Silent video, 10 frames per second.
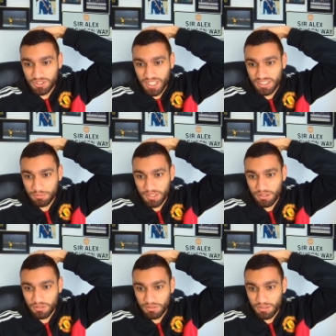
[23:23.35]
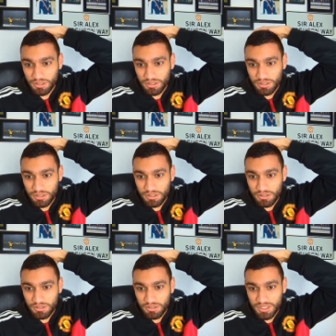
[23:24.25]
Casemiro?
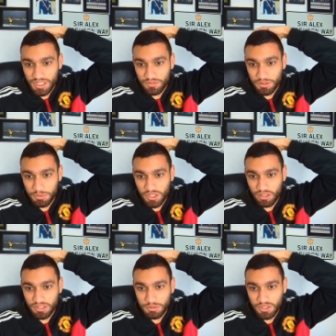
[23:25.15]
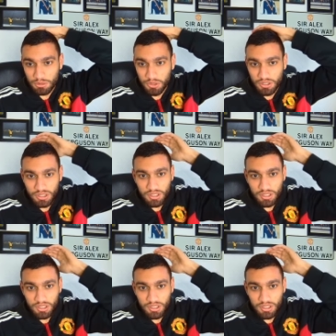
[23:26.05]
Let's give him some encouragement. Come on.